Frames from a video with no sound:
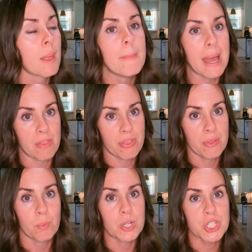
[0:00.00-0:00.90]
math,
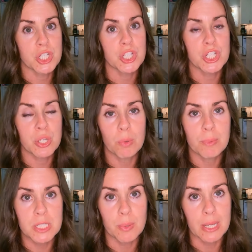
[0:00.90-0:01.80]
which she will
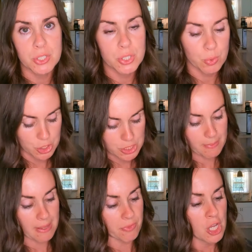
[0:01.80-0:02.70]
be doing a
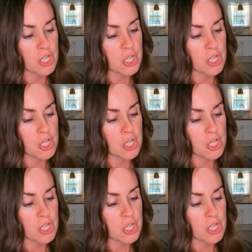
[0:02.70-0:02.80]
stewardship math.